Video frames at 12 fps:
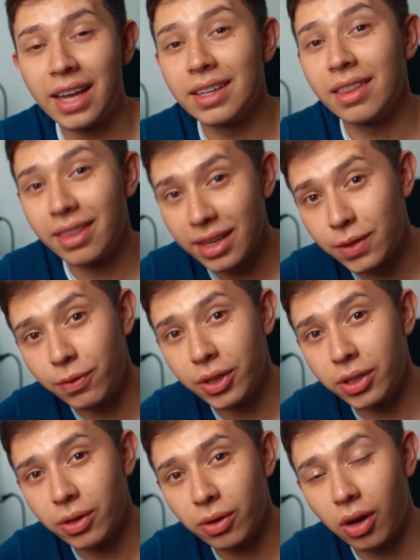And in this
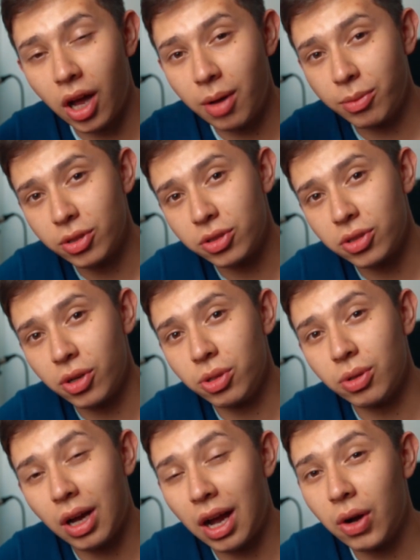video, I'm gonna show
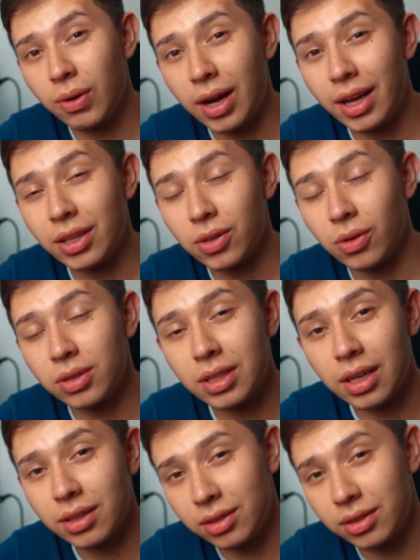you how I got that